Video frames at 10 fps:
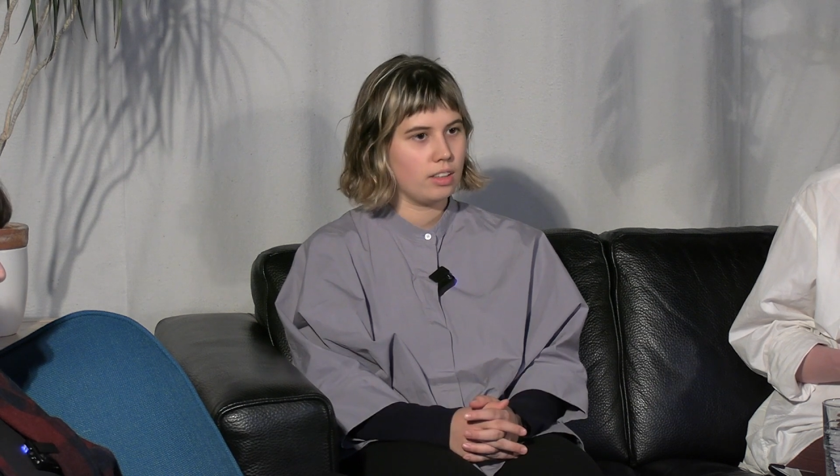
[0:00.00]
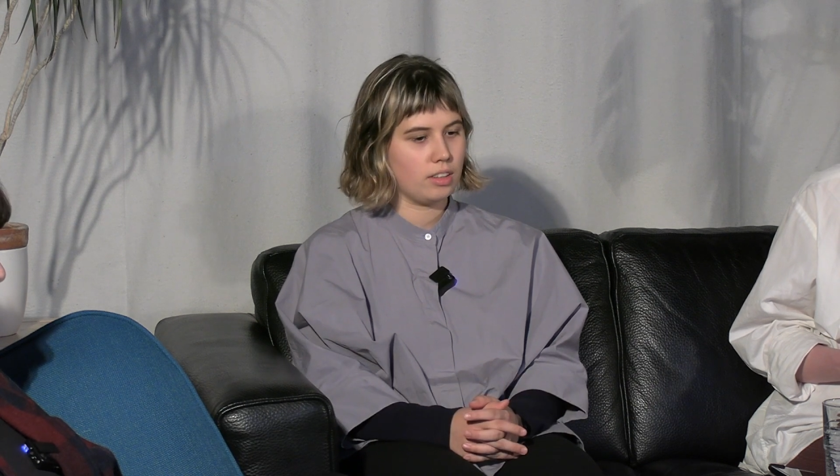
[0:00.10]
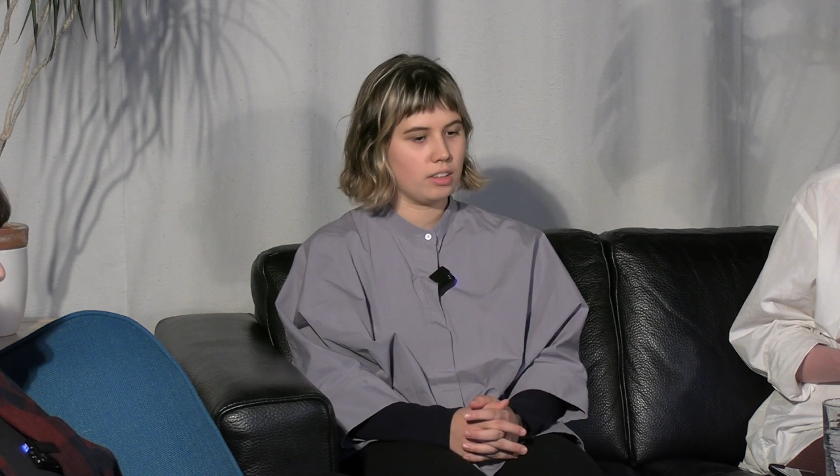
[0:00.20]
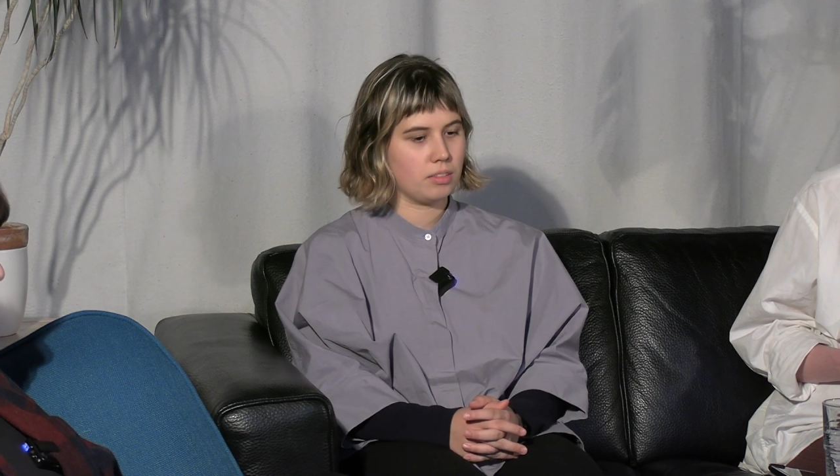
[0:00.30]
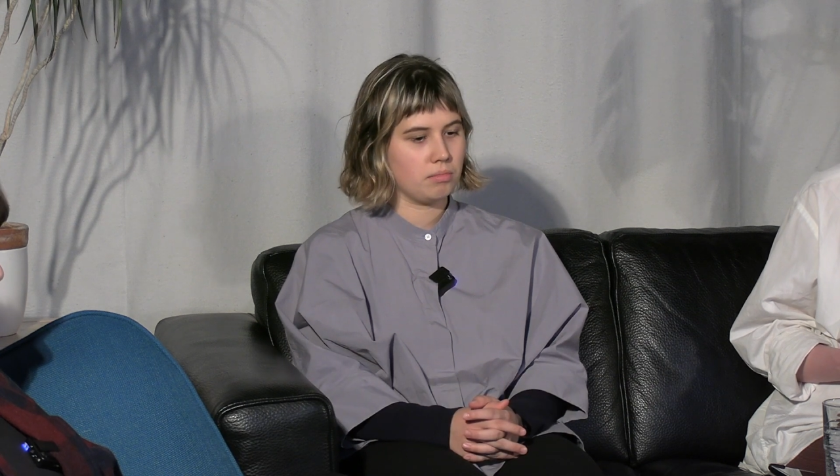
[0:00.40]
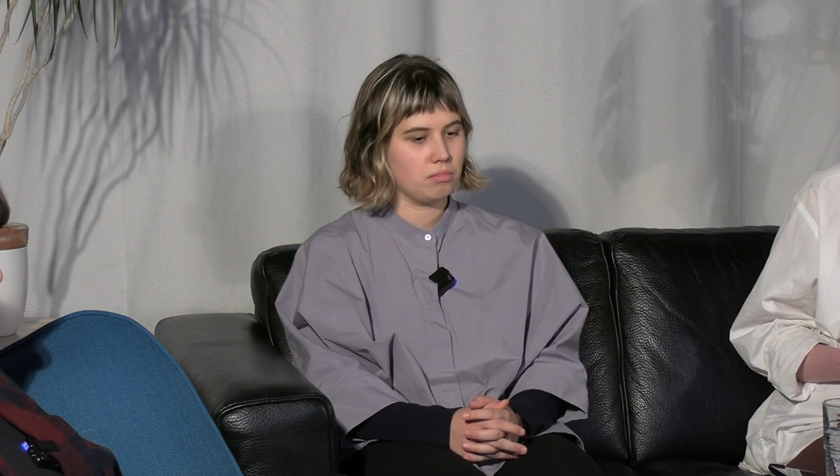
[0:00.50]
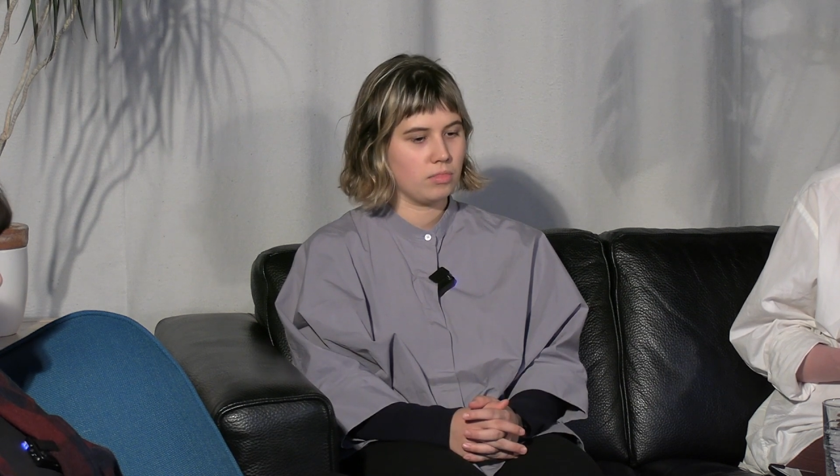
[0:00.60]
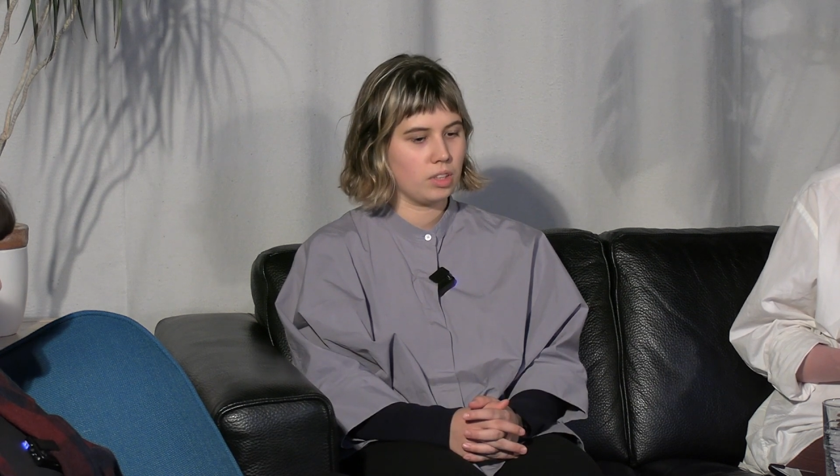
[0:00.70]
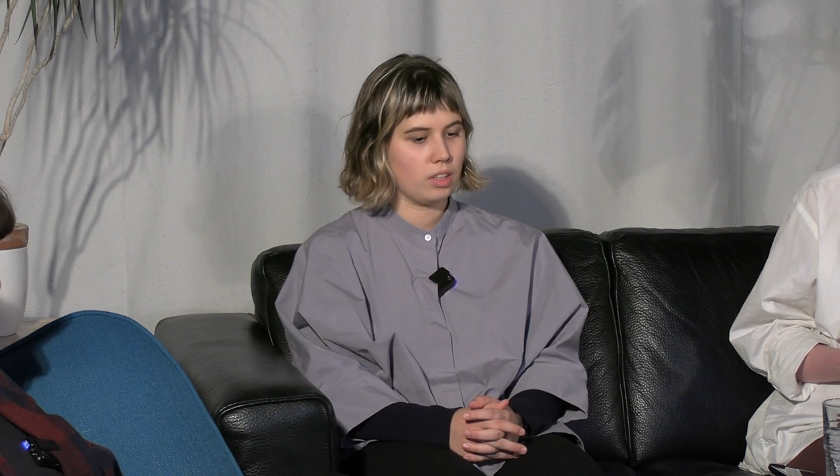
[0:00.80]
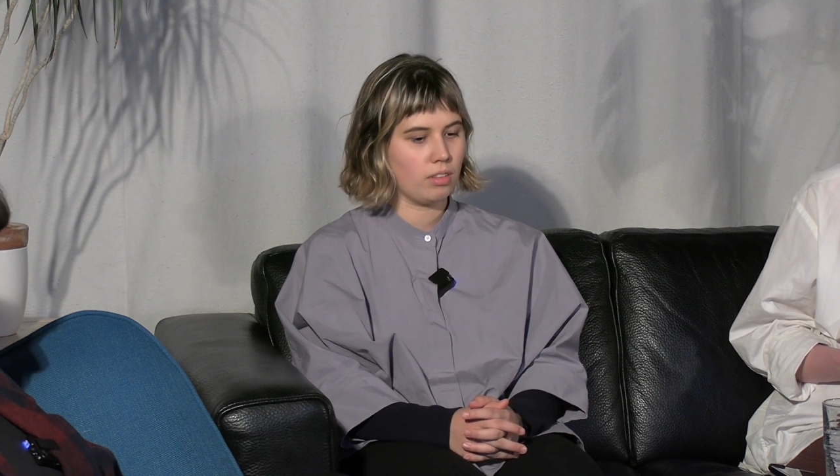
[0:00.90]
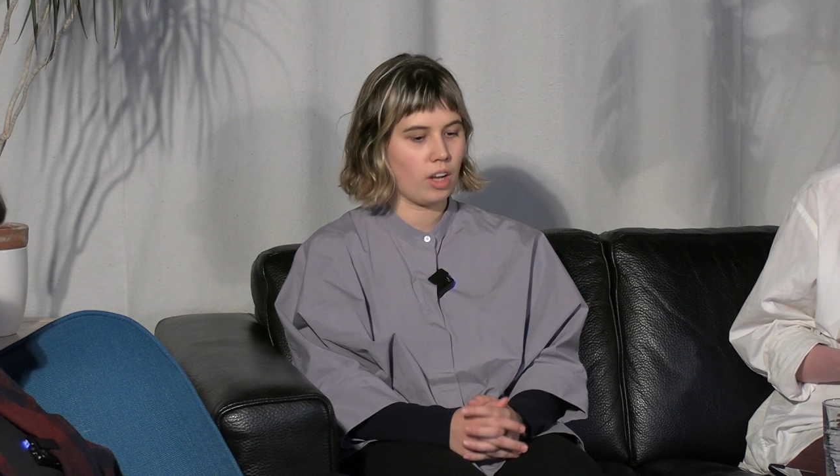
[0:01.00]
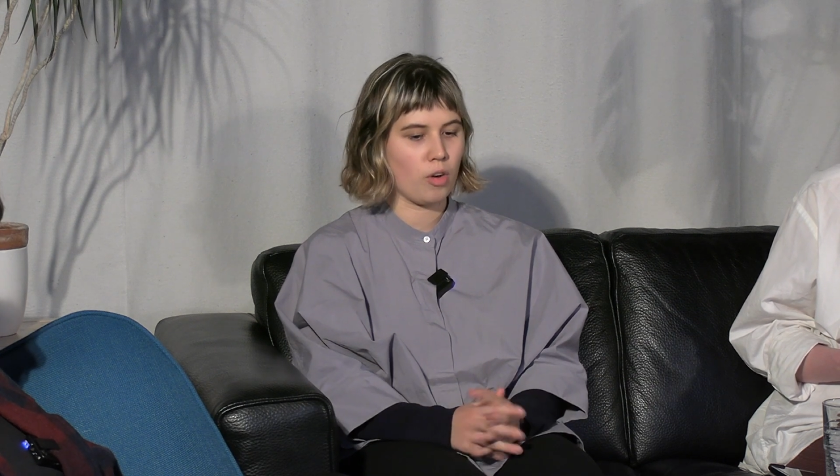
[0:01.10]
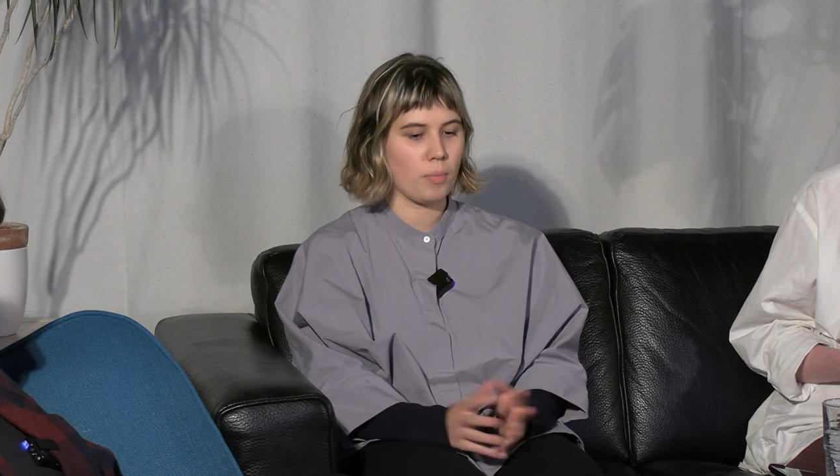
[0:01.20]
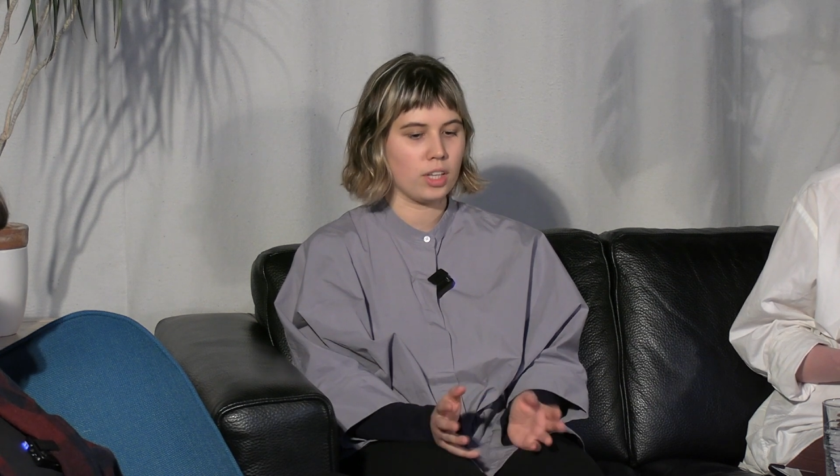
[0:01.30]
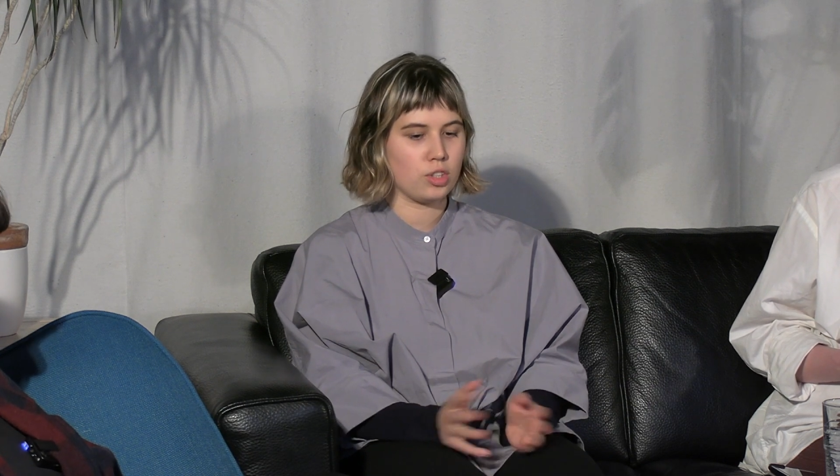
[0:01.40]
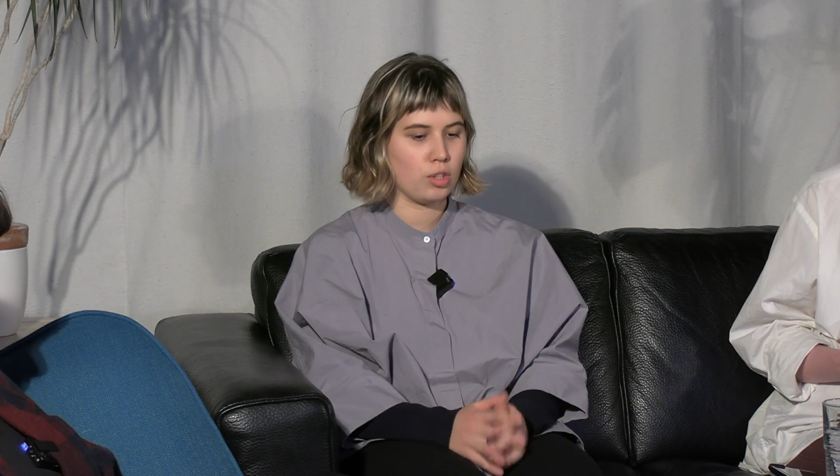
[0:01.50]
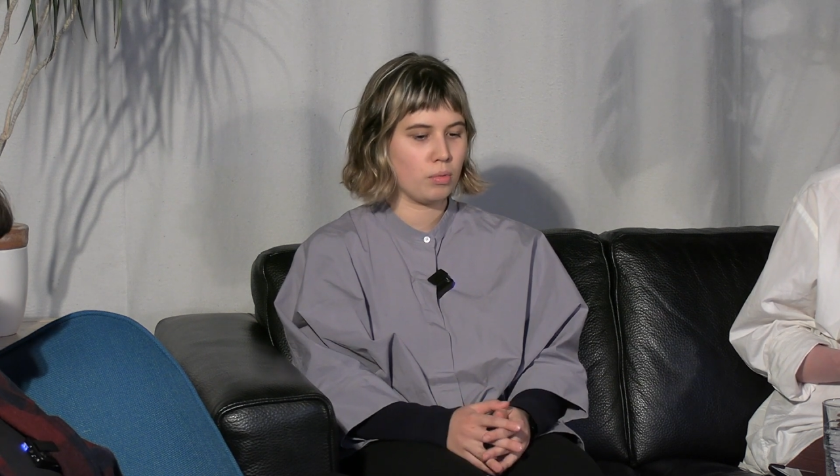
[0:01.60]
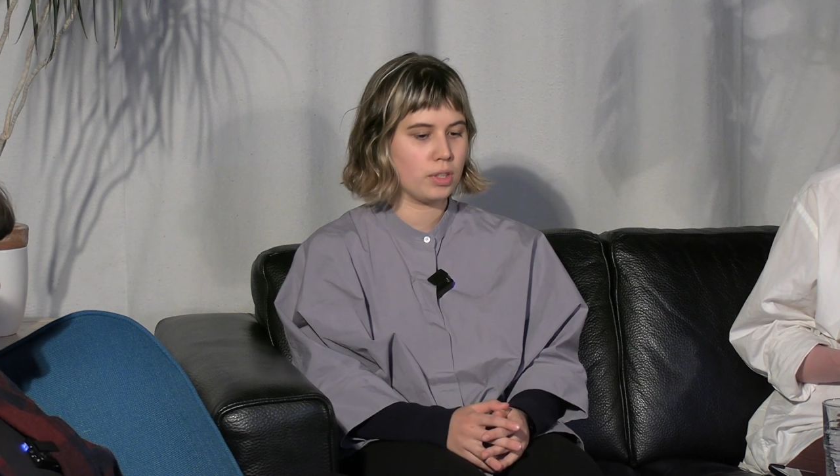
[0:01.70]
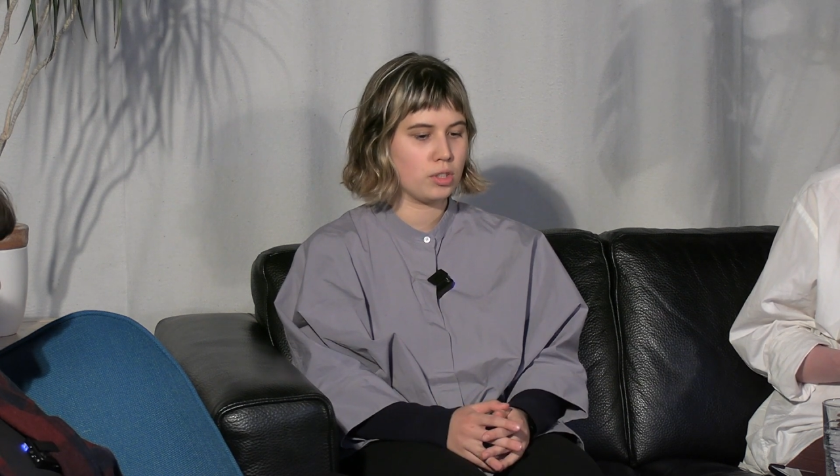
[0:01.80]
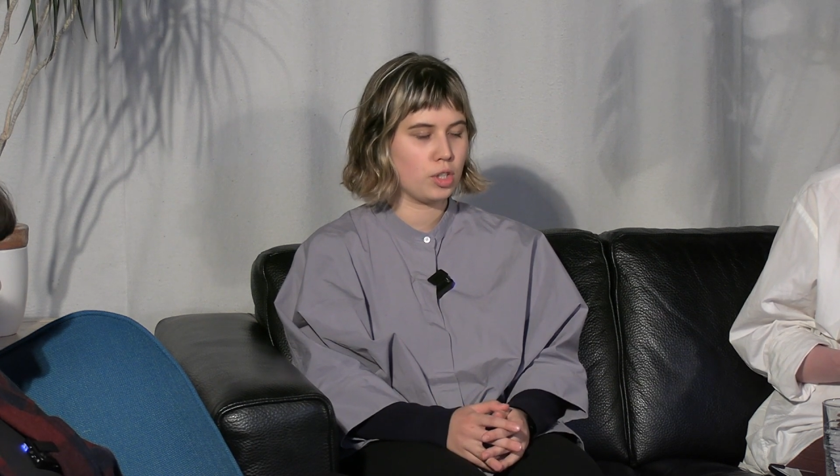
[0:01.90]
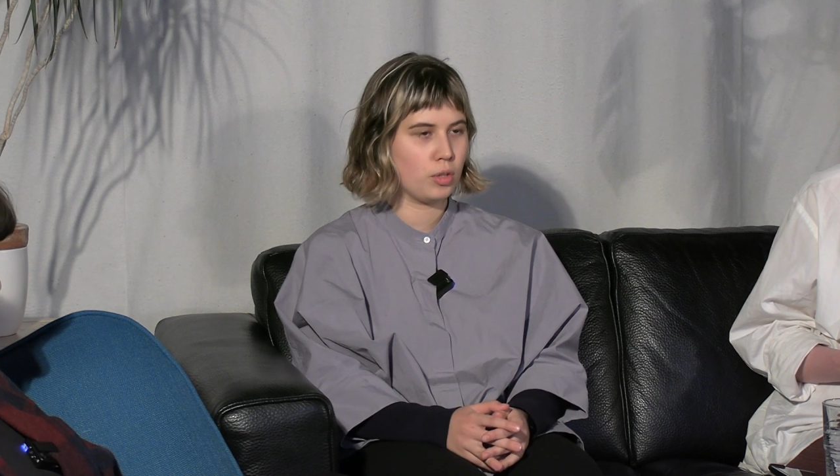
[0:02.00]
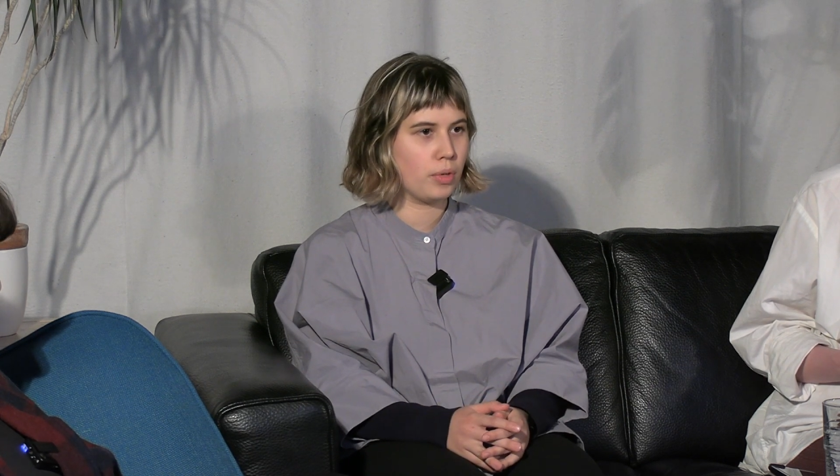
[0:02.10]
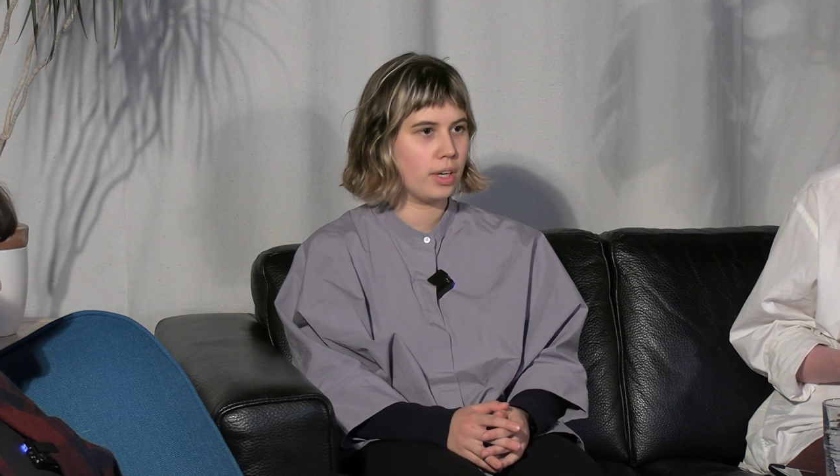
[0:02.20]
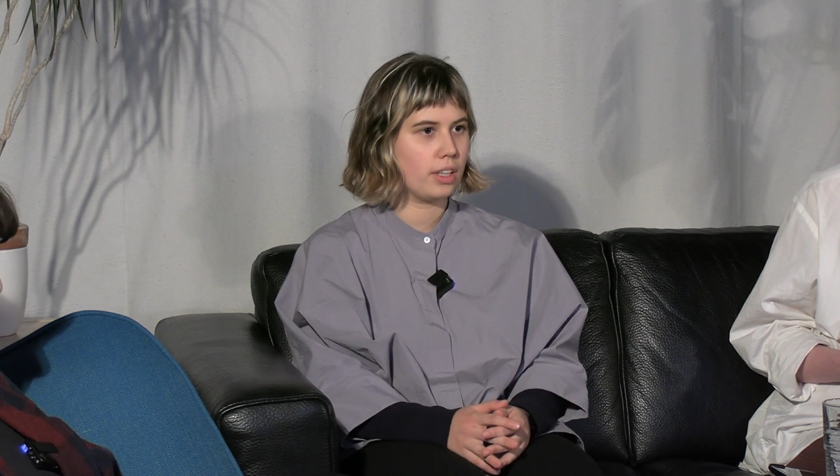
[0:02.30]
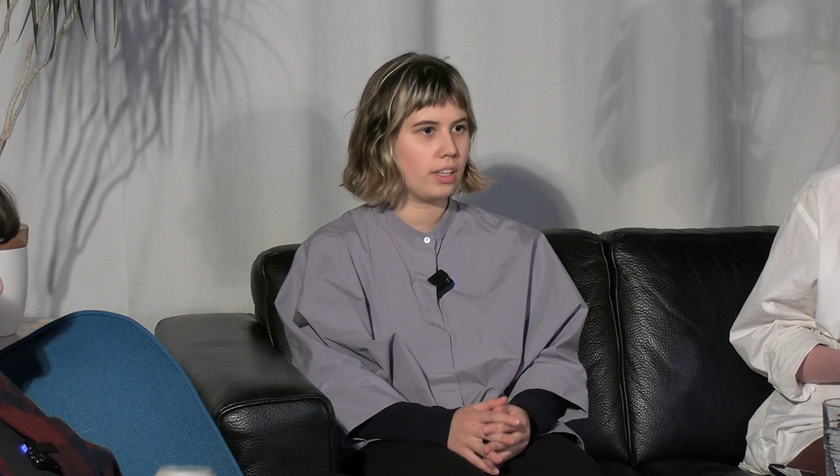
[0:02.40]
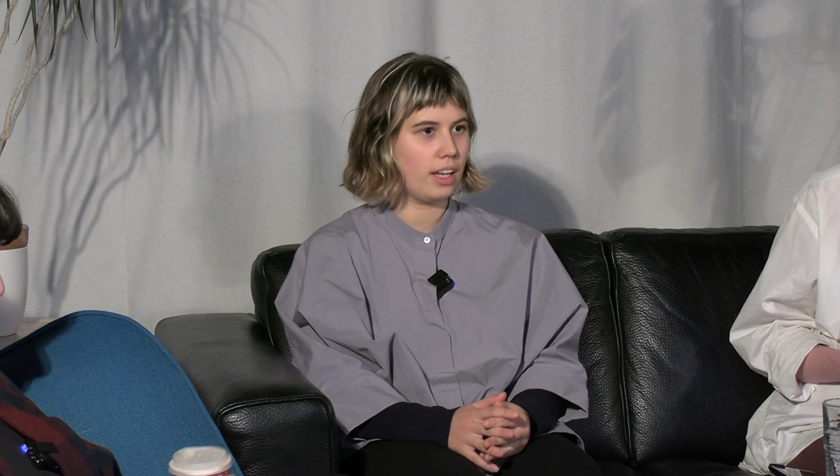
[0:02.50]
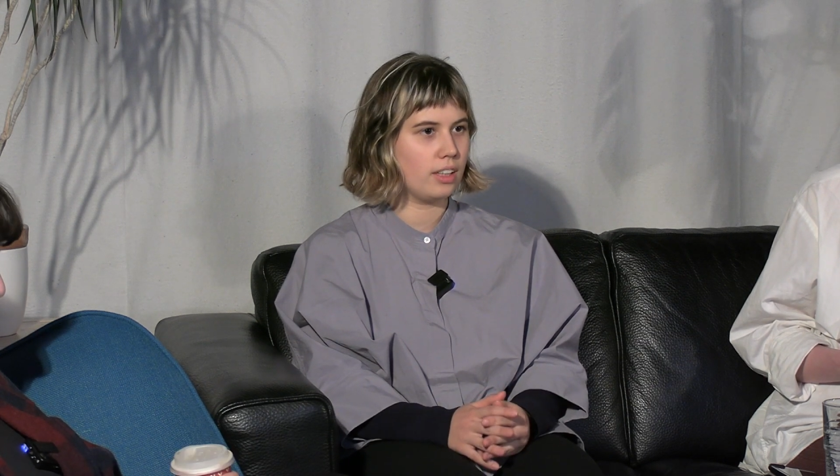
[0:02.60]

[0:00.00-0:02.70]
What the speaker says: how much you want to work